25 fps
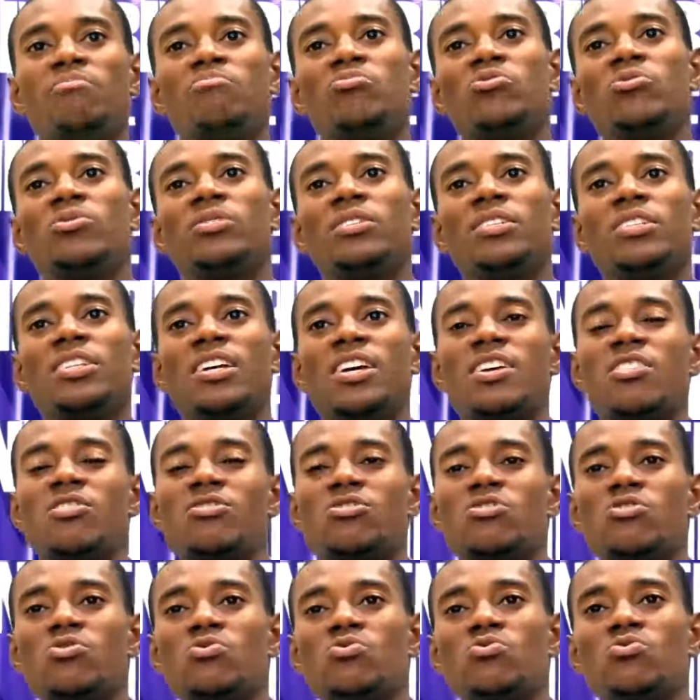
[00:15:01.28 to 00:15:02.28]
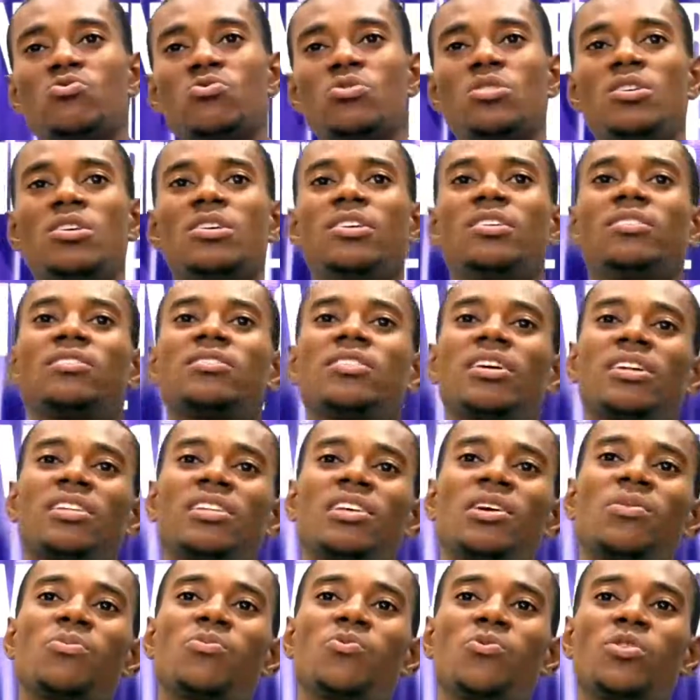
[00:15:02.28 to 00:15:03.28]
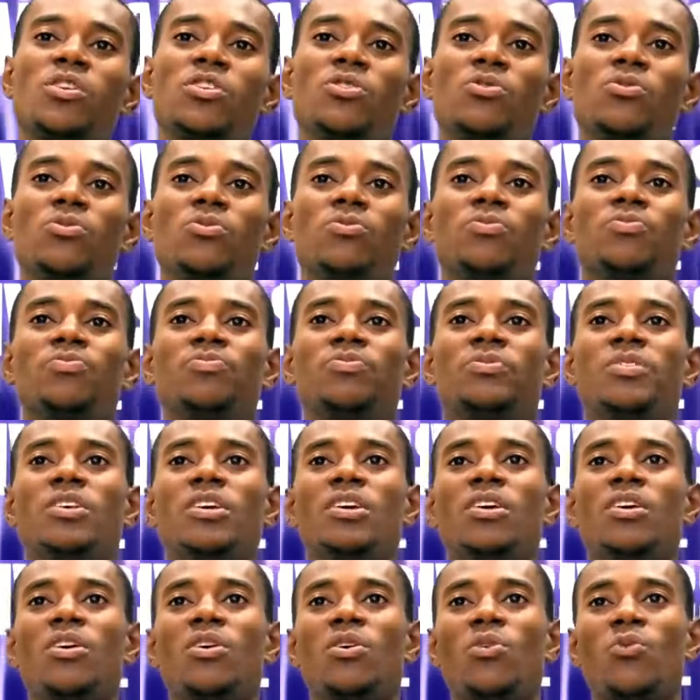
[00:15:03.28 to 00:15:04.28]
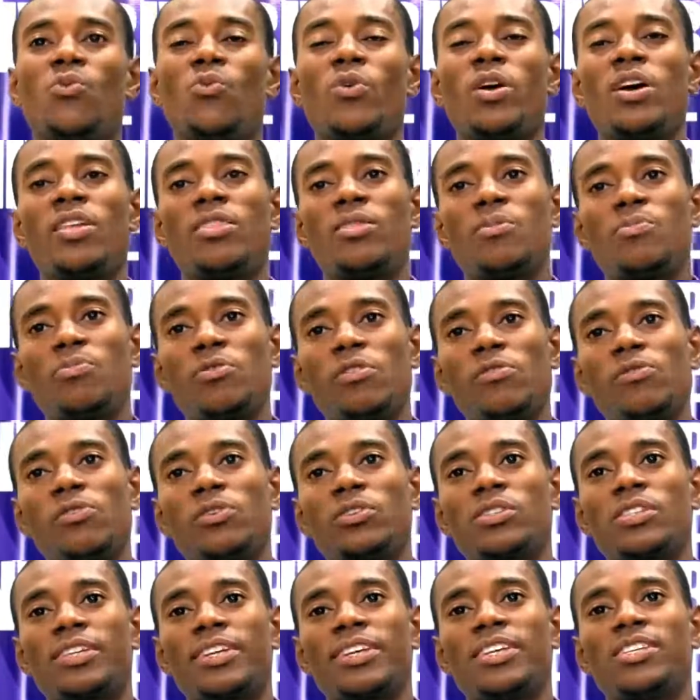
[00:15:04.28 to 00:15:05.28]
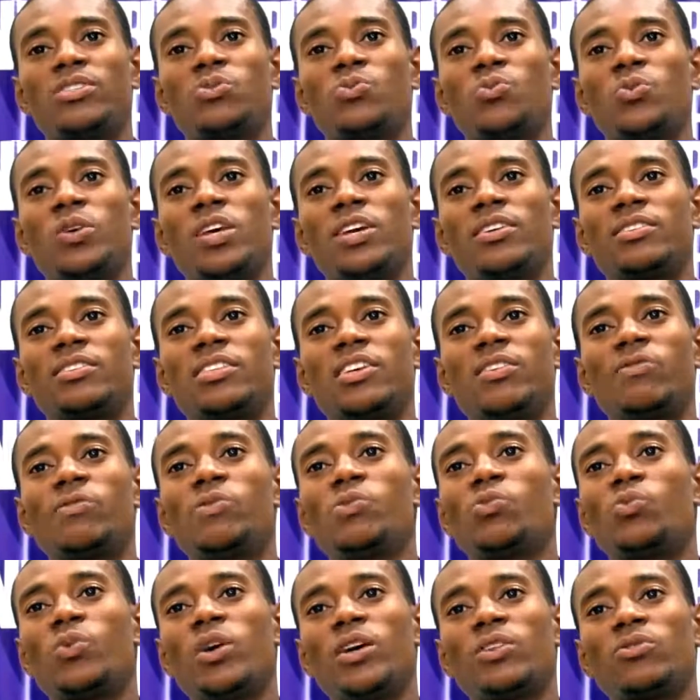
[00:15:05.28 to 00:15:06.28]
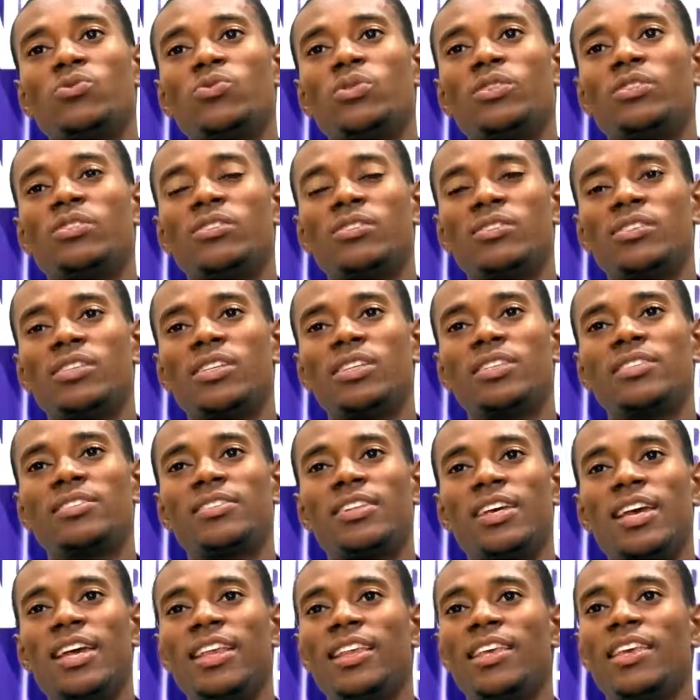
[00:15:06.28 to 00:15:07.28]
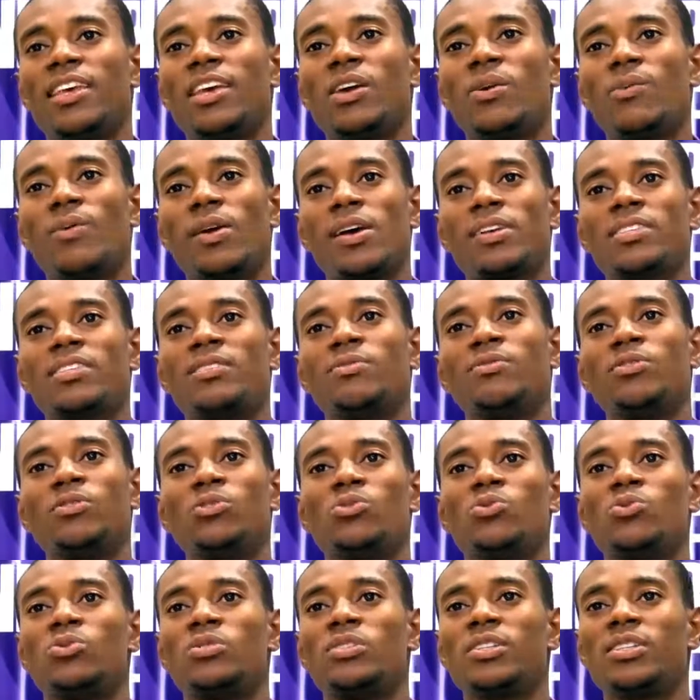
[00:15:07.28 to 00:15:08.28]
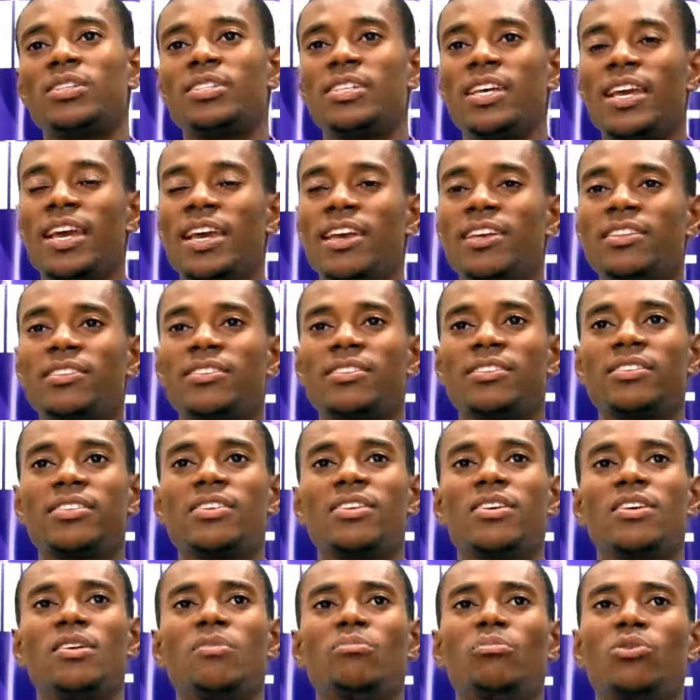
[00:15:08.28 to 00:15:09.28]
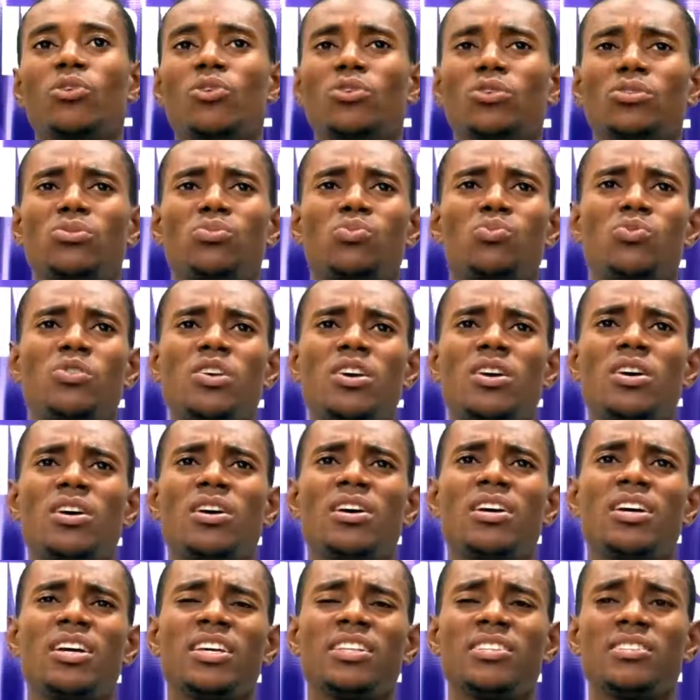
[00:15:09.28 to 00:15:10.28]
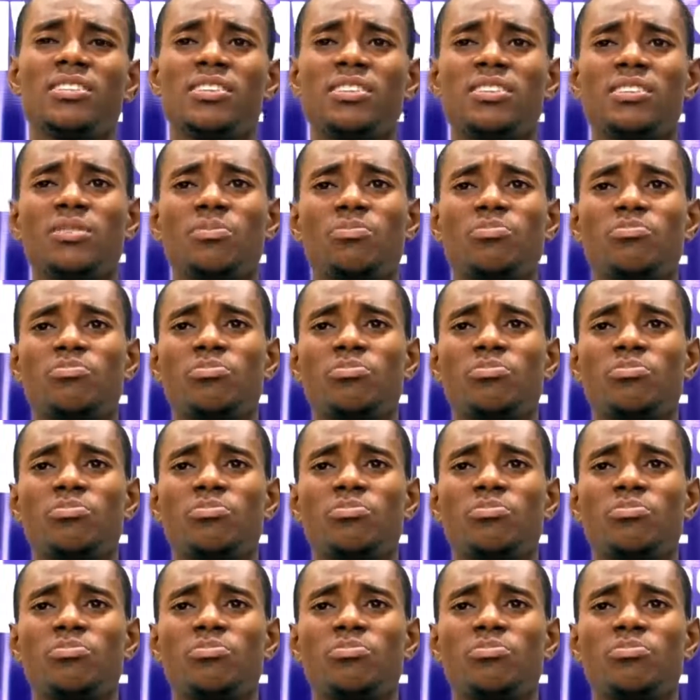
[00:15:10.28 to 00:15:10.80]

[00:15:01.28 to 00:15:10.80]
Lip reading: building a new startup window. Where the previous case we are saving 126 and here we are saving 268. because it's a